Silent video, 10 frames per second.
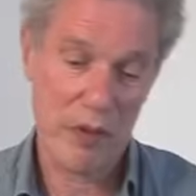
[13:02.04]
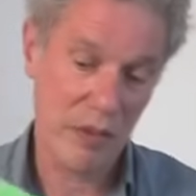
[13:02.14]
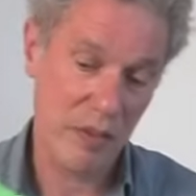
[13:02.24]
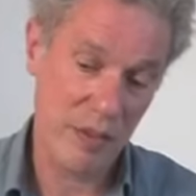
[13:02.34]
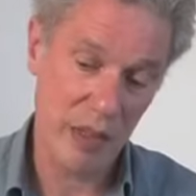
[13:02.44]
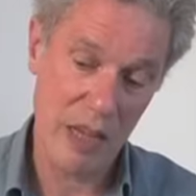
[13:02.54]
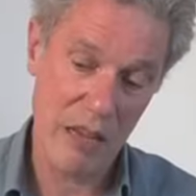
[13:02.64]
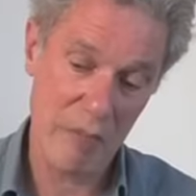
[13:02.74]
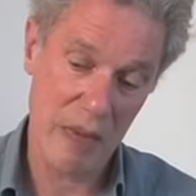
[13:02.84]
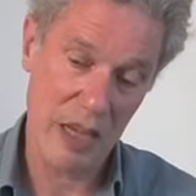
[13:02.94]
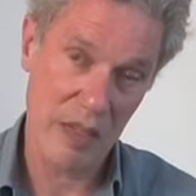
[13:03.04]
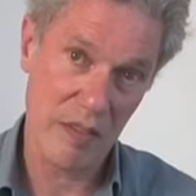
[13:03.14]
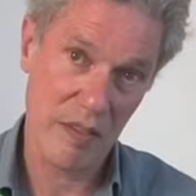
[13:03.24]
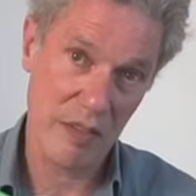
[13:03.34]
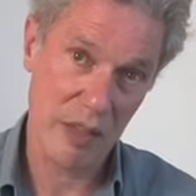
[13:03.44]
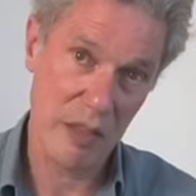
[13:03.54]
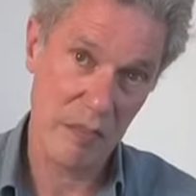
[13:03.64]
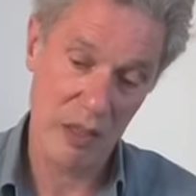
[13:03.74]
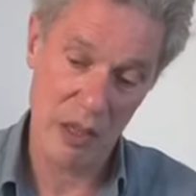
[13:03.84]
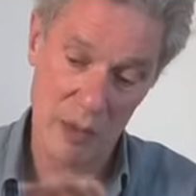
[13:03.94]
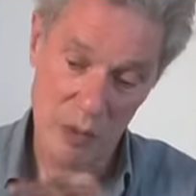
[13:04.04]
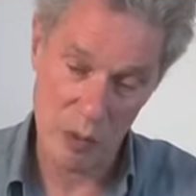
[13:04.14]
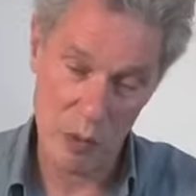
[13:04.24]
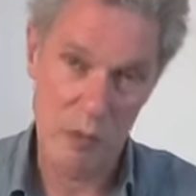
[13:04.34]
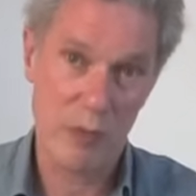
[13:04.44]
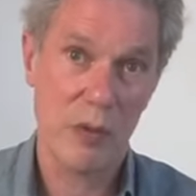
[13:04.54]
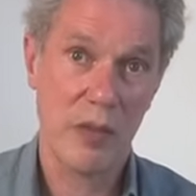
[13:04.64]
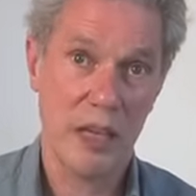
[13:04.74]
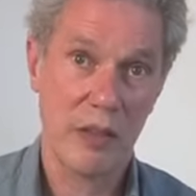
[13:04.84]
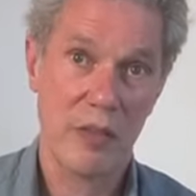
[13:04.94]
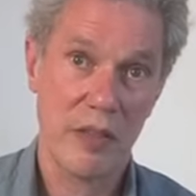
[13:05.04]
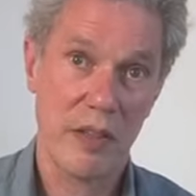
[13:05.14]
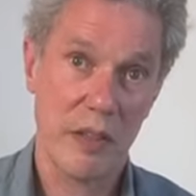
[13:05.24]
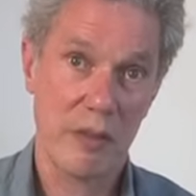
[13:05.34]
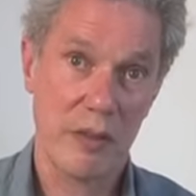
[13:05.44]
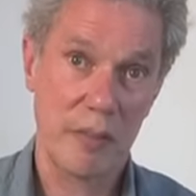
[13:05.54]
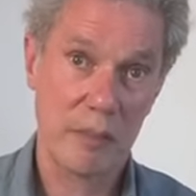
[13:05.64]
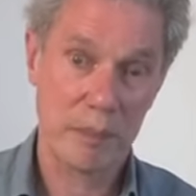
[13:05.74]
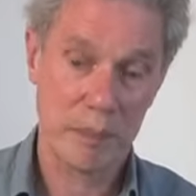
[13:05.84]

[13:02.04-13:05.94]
you still have balance even though all 4 angles are different.